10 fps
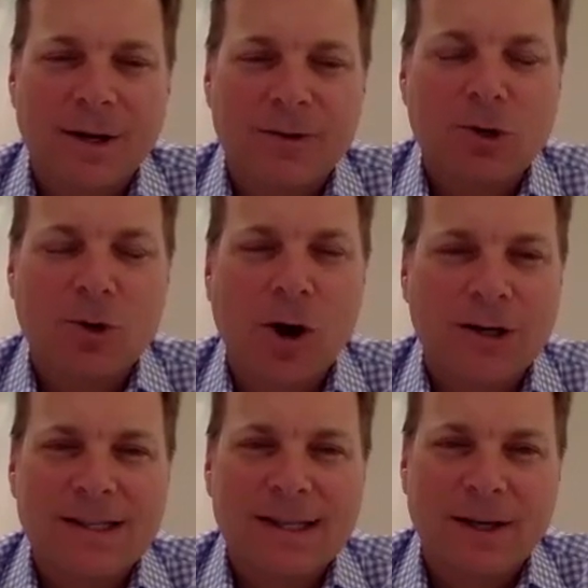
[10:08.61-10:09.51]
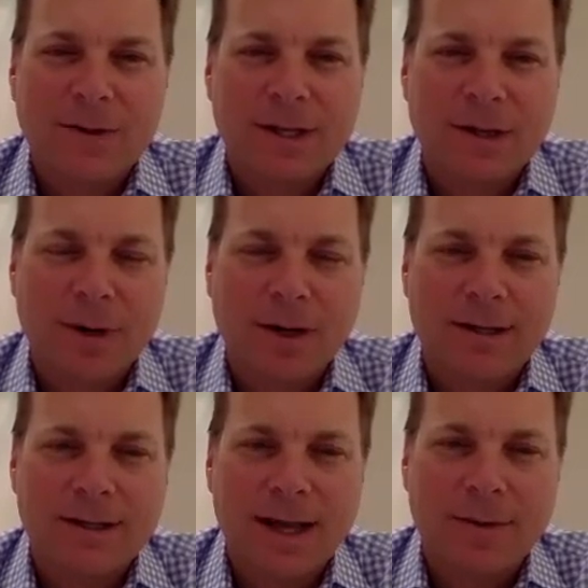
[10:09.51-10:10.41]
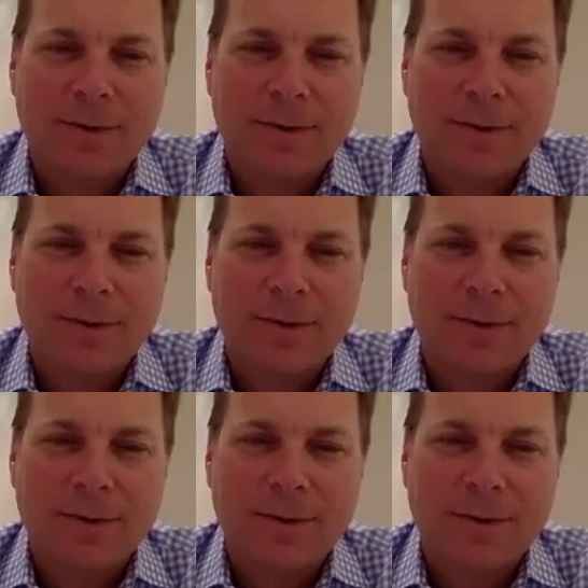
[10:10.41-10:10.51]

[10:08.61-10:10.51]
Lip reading: strong skills that you bring to the table.